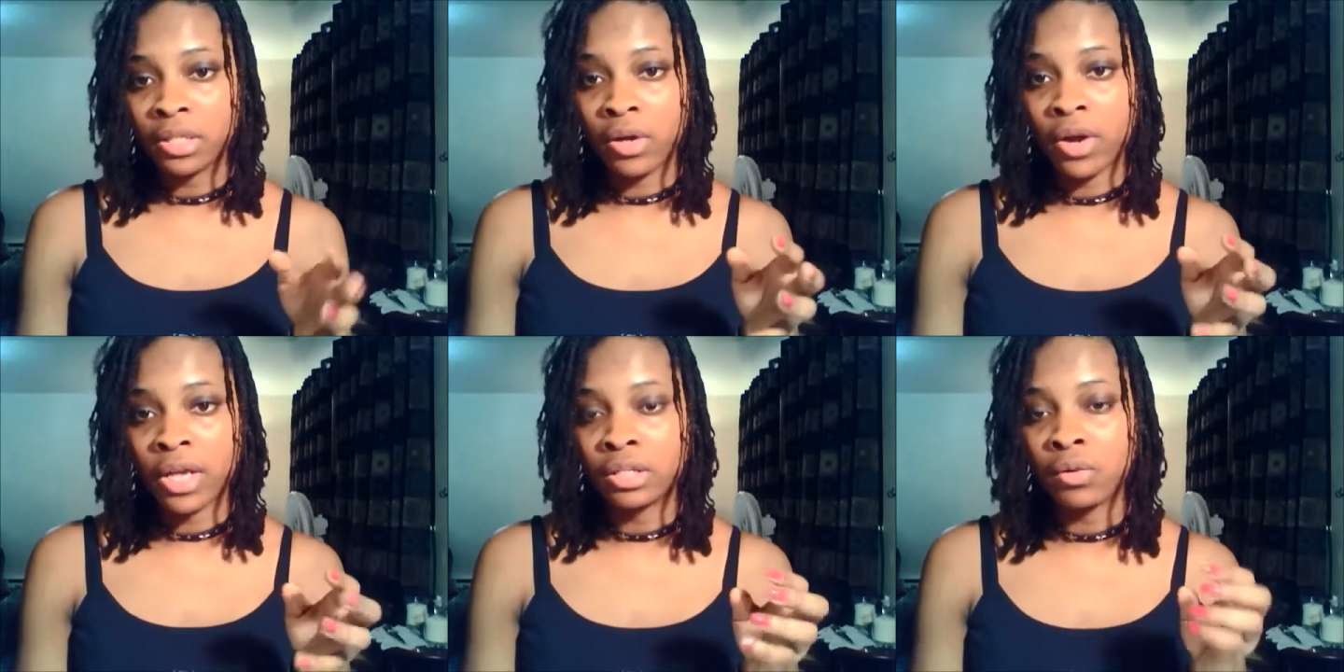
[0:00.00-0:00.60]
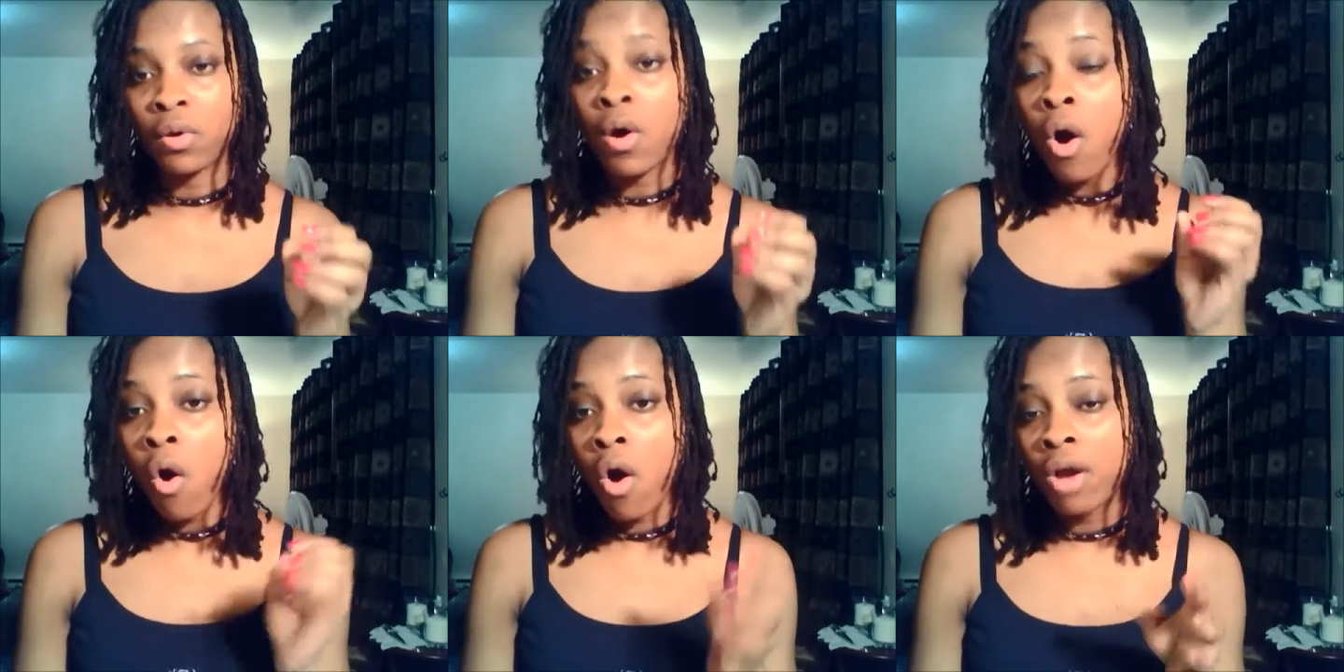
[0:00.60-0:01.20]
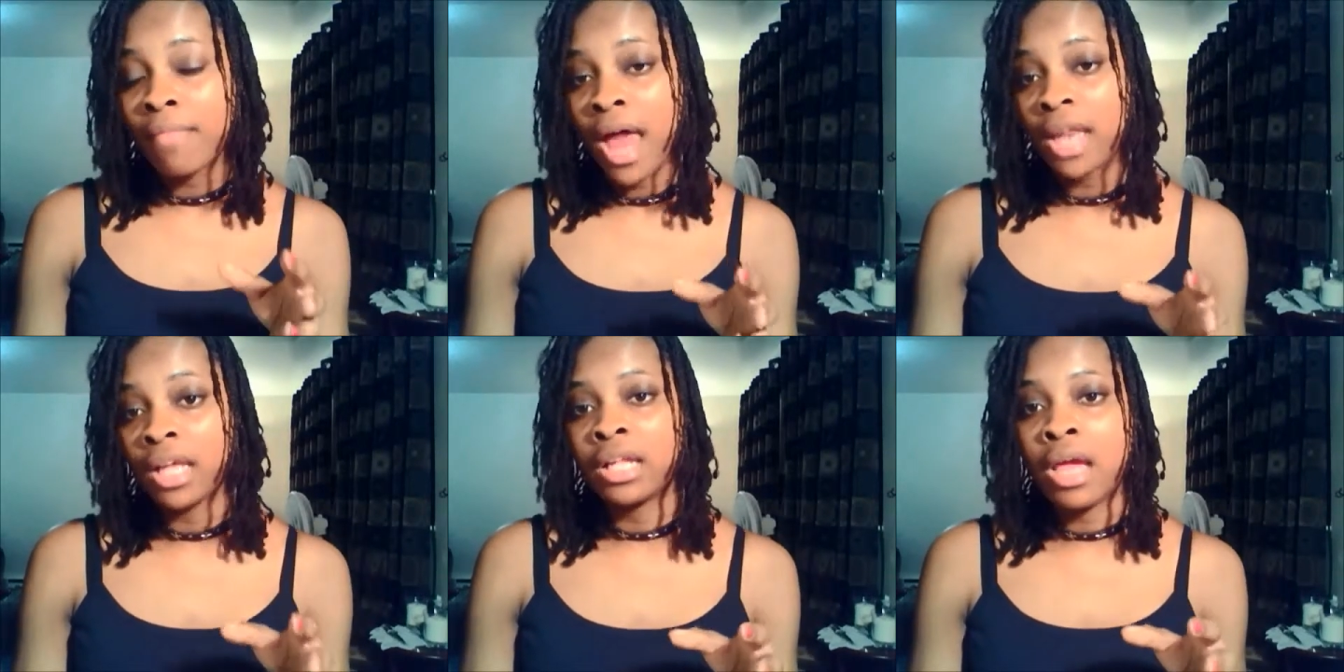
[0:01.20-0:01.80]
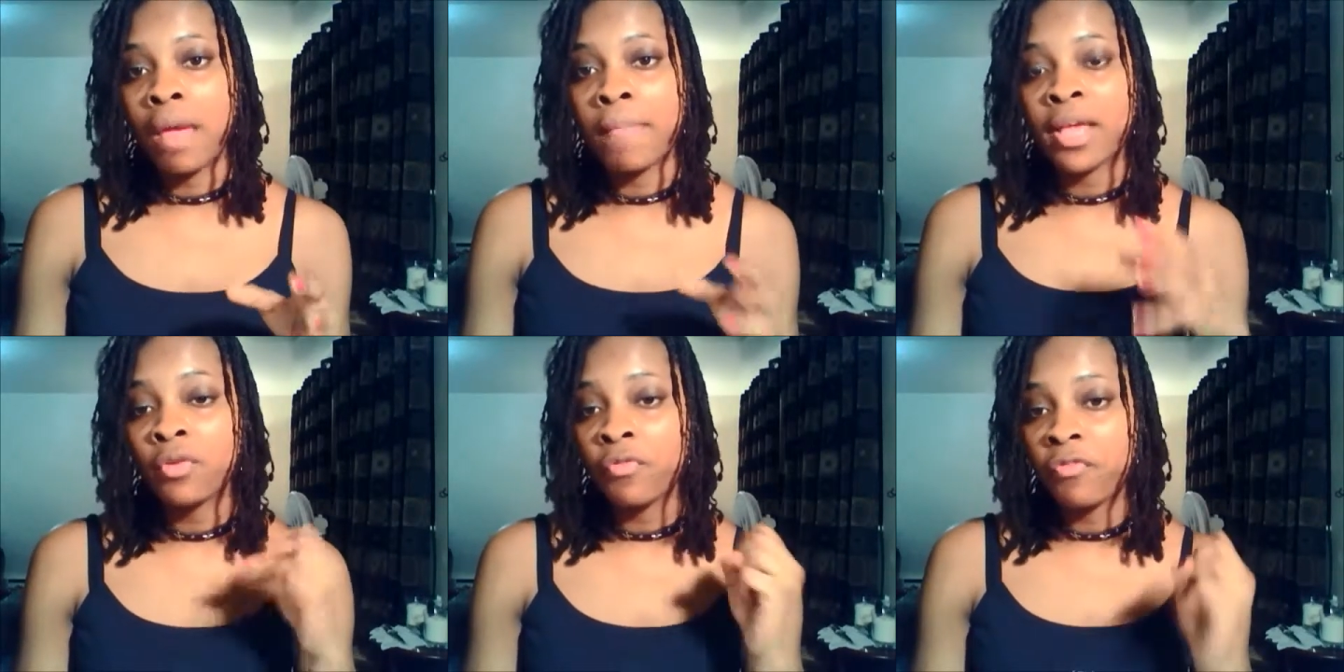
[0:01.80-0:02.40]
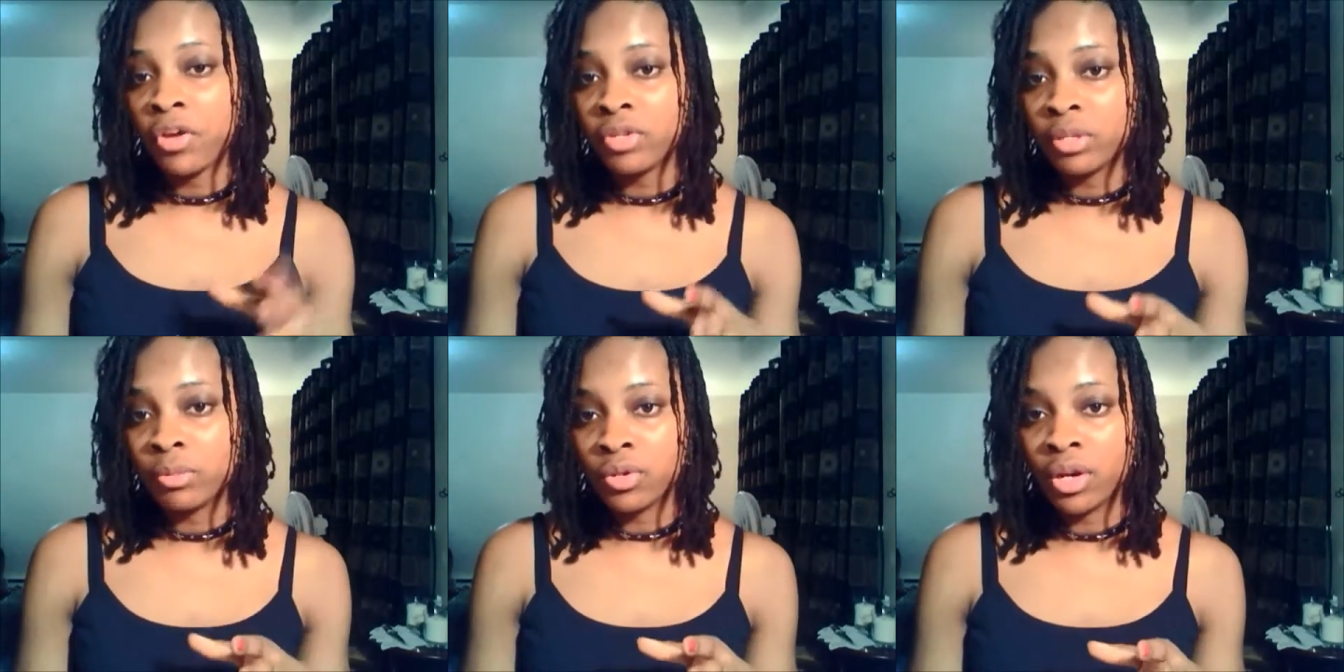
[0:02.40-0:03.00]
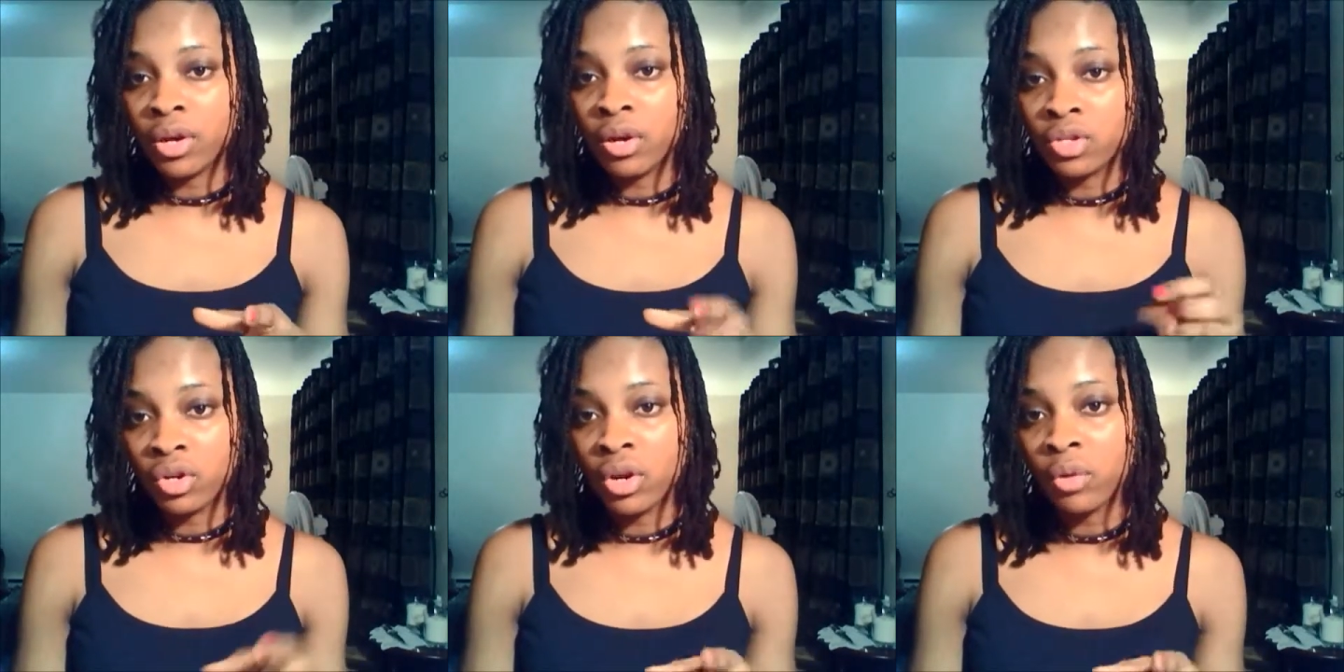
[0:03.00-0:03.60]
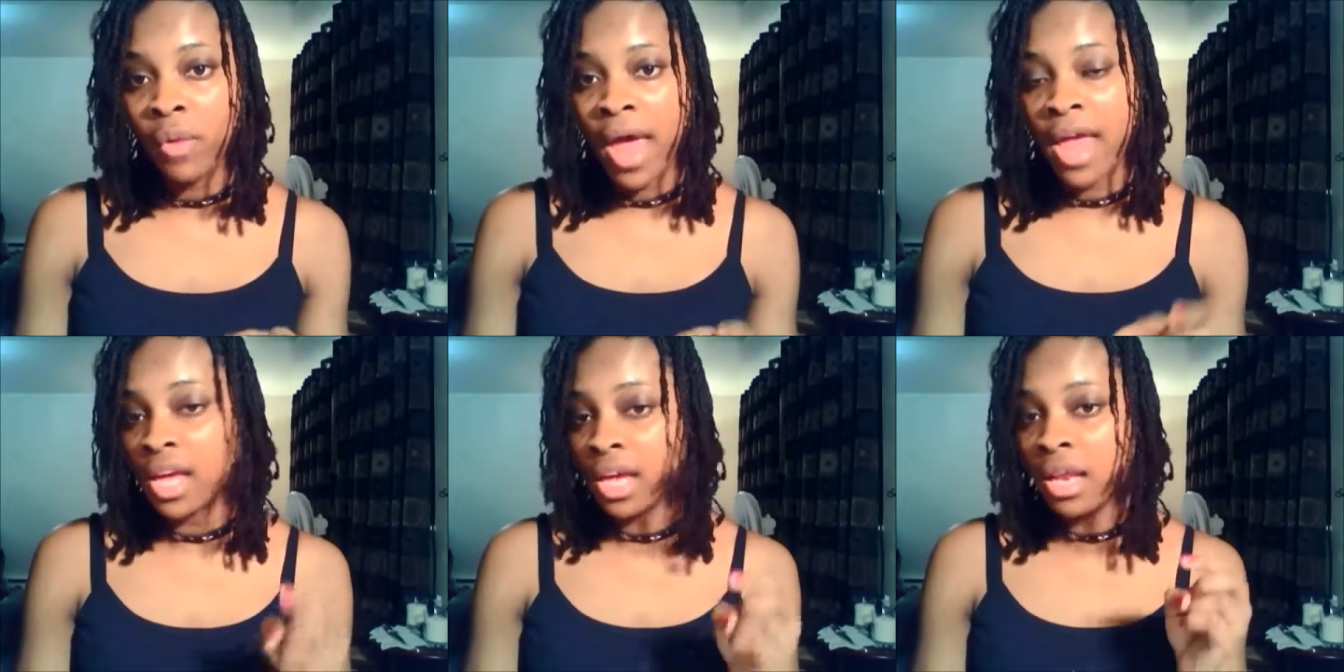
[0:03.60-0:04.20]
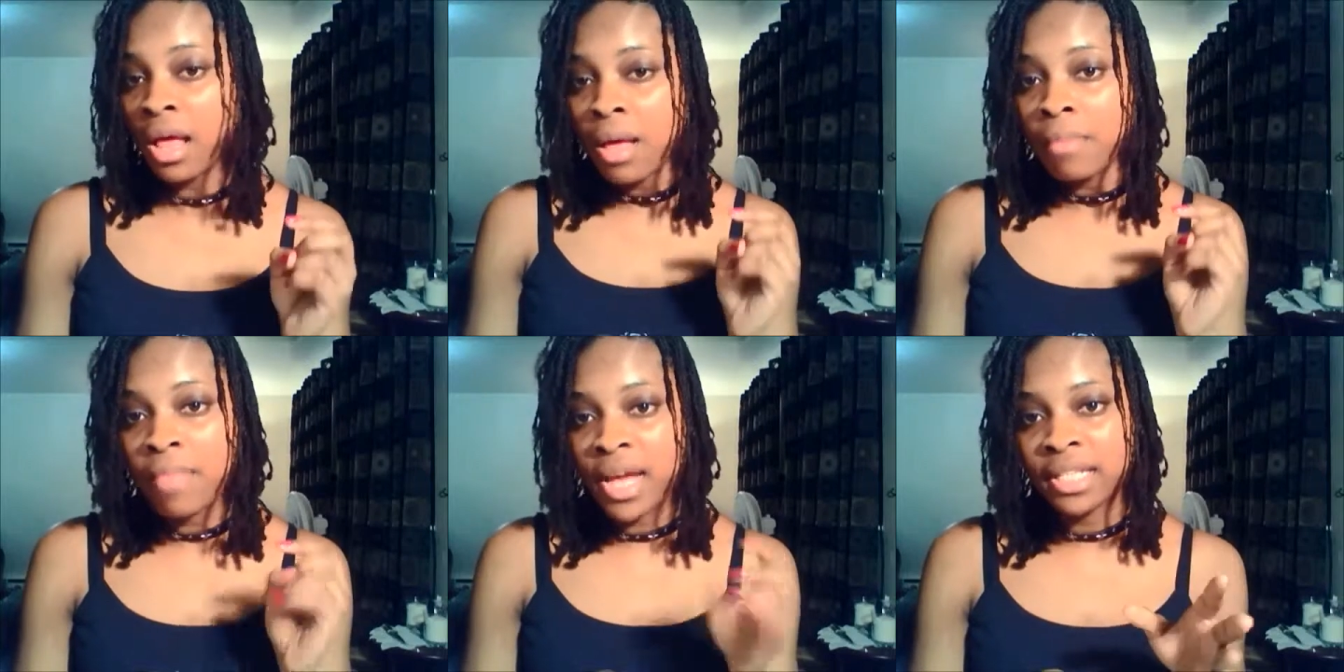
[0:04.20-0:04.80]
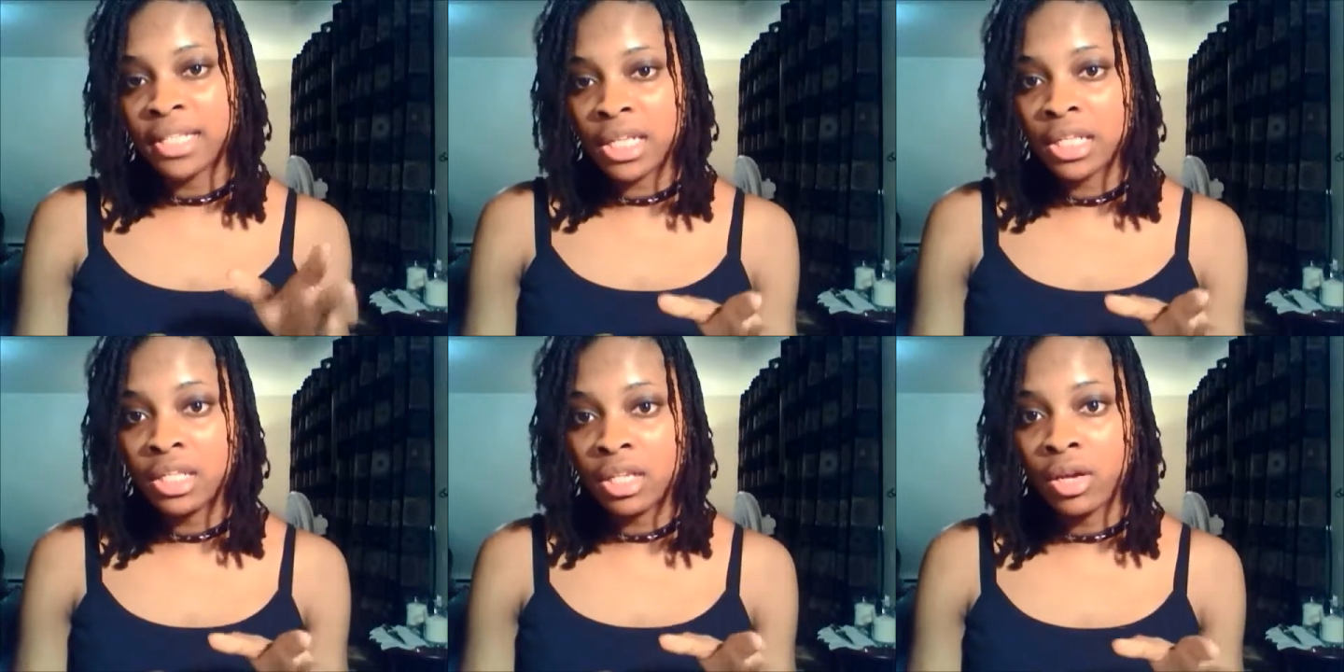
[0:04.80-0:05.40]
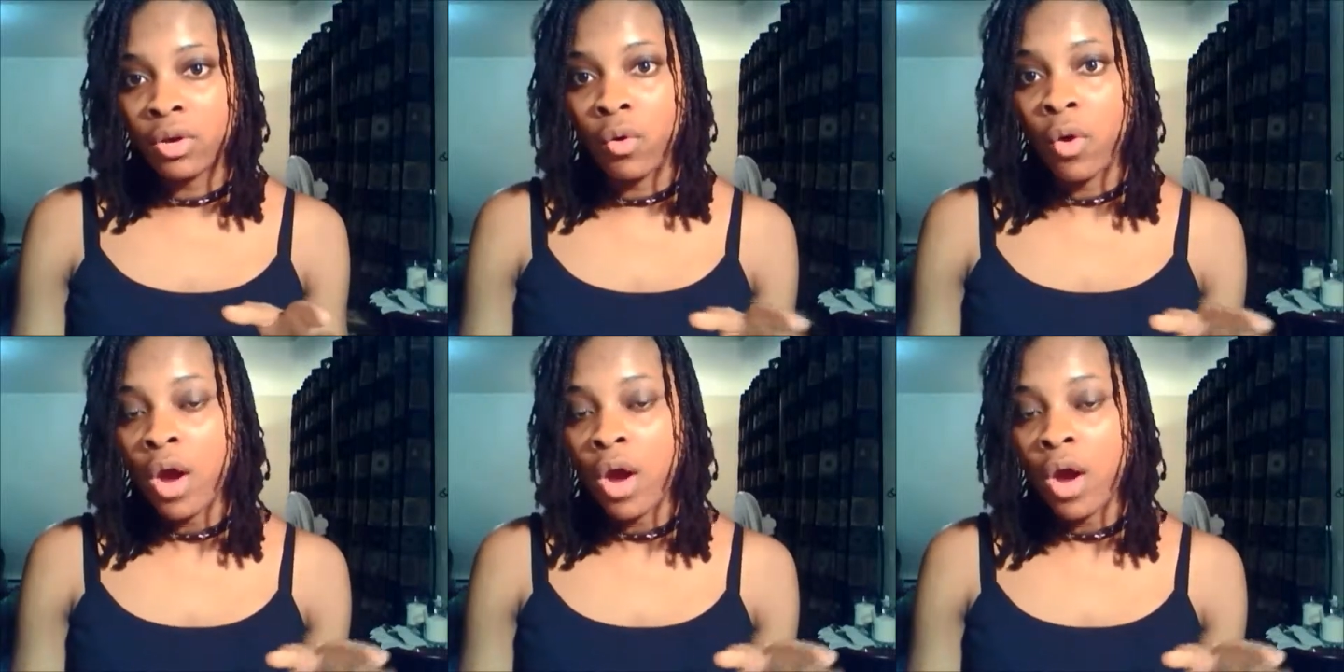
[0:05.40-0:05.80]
It's going to automatically make you feel a certain way and make sense to you.